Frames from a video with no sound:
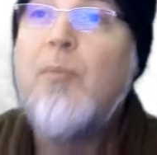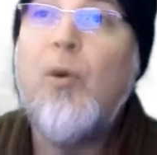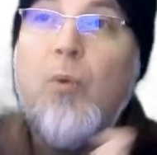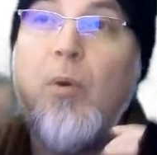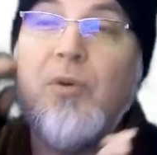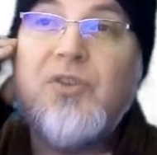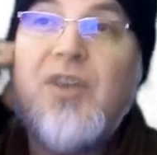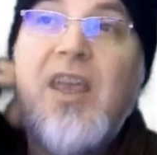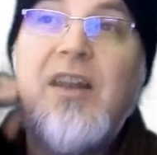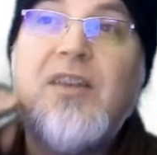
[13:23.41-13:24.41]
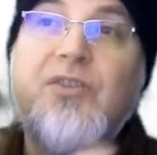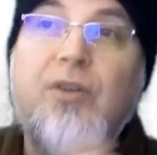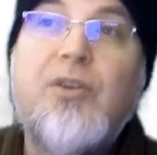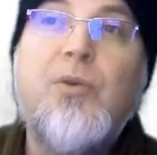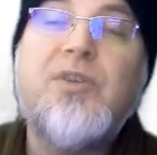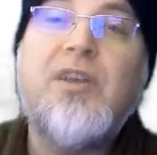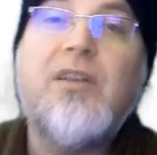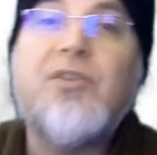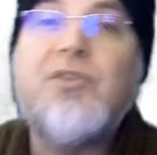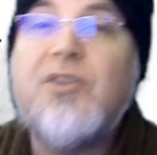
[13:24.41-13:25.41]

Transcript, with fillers: But what we're saying is they're using this